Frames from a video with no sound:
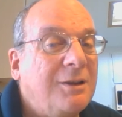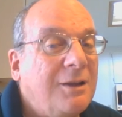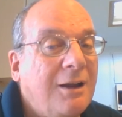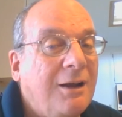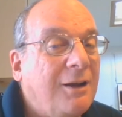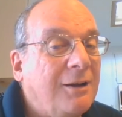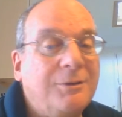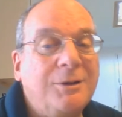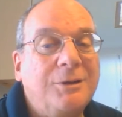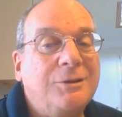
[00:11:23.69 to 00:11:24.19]

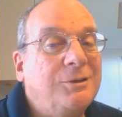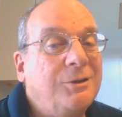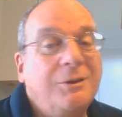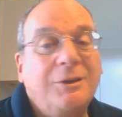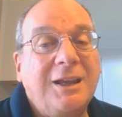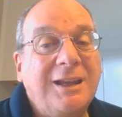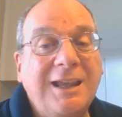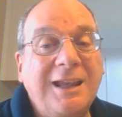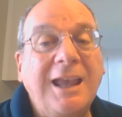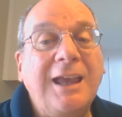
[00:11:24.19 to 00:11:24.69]
Congress, so
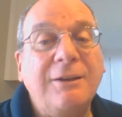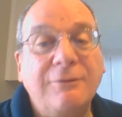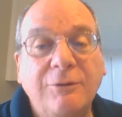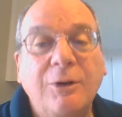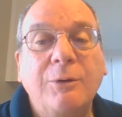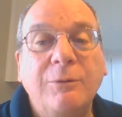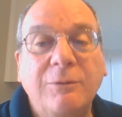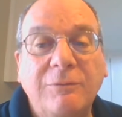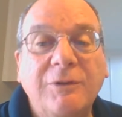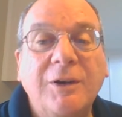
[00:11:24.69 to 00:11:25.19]
they can't
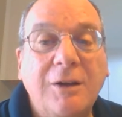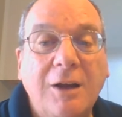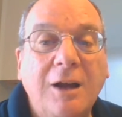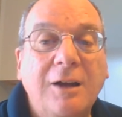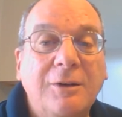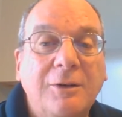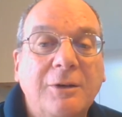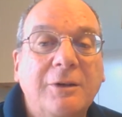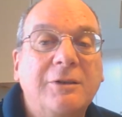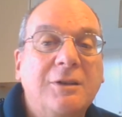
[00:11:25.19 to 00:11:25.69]
vote for
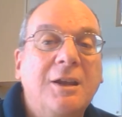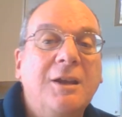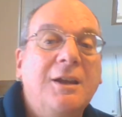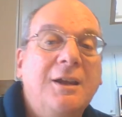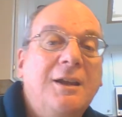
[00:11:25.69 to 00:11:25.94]
Congress.